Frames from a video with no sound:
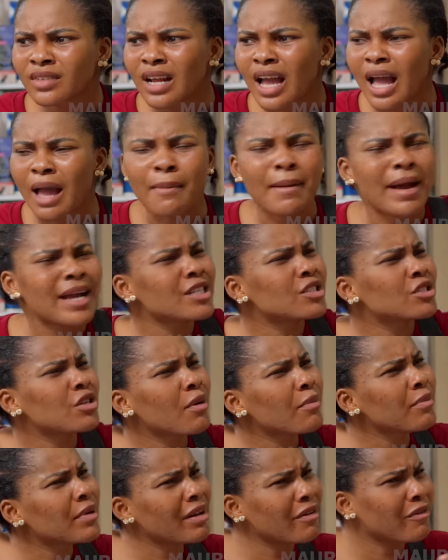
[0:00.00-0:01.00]
I buy
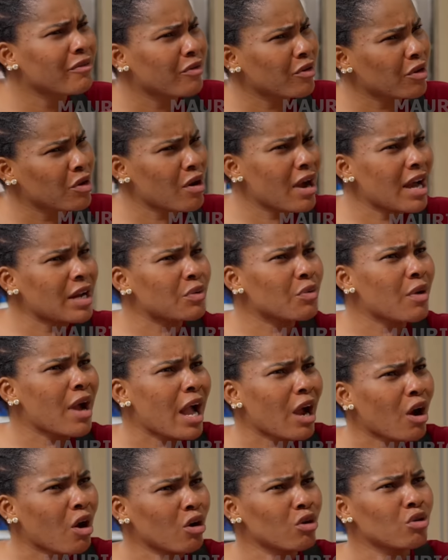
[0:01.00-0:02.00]
something for you and where
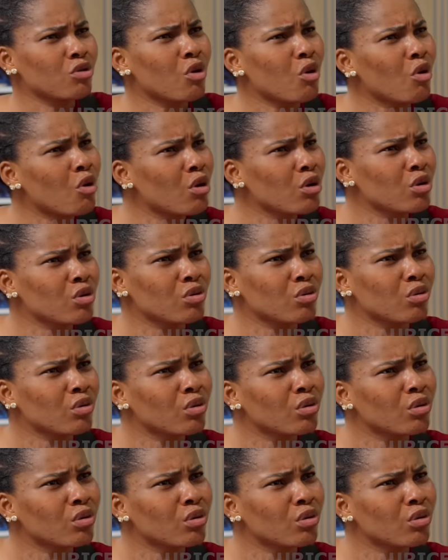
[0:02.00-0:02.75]
I can't owe you.